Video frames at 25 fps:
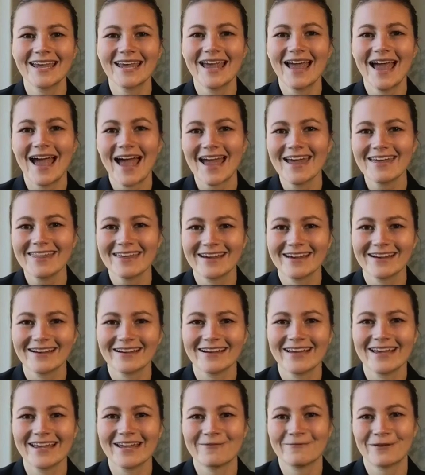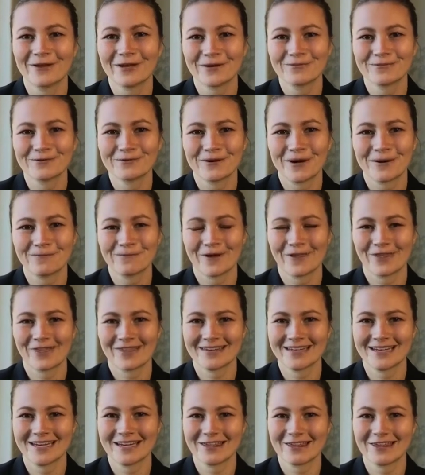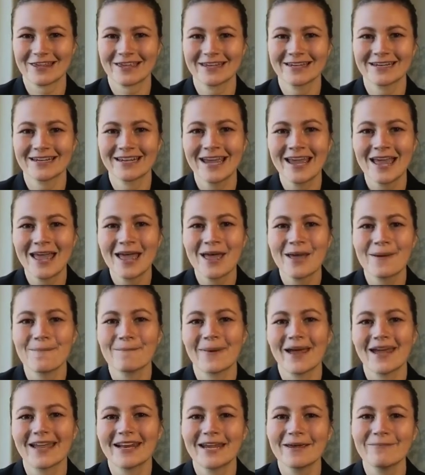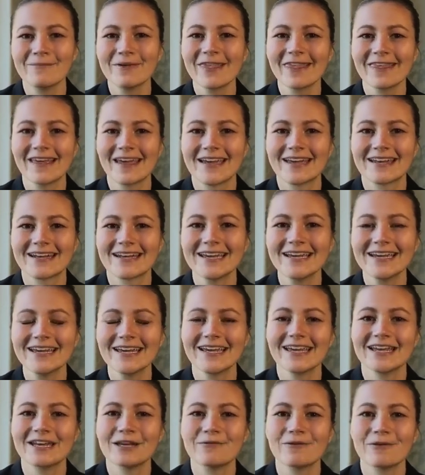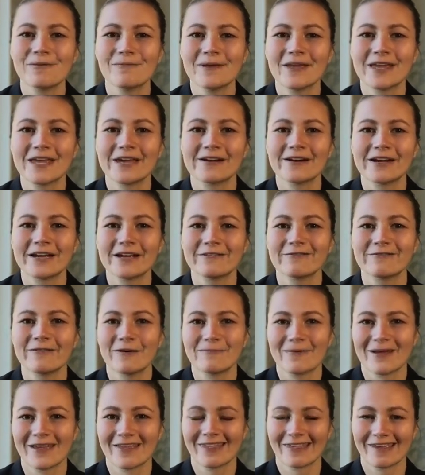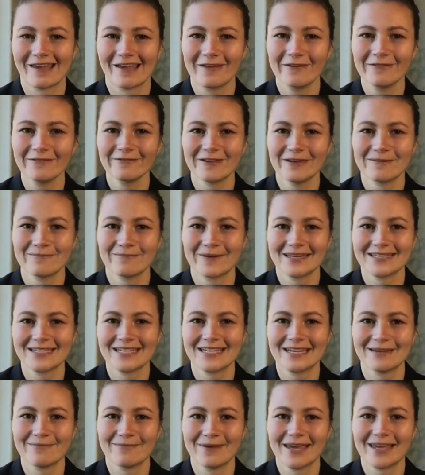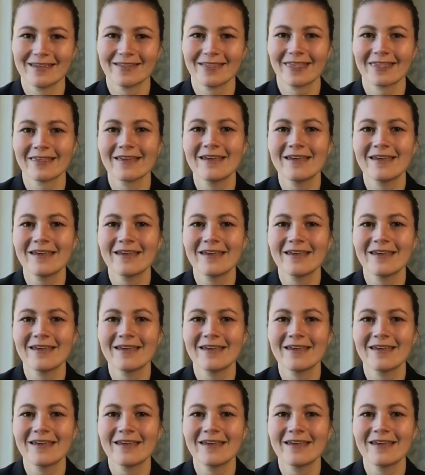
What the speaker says: Hi there, and welcome to our presentation. My name is Hannah, and you will be hearing from myself and my teammates,